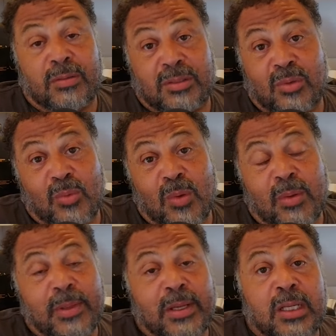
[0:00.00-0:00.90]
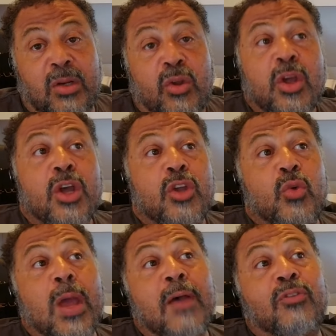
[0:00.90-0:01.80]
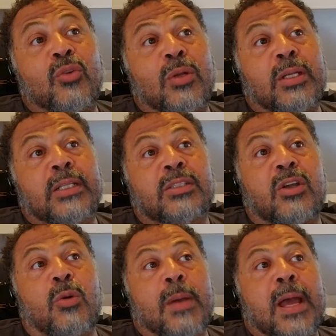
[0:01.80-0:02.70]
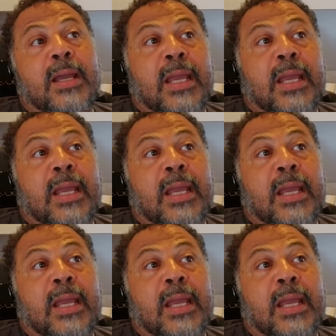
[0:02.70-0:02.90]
So I mean, you know, you have to at least go back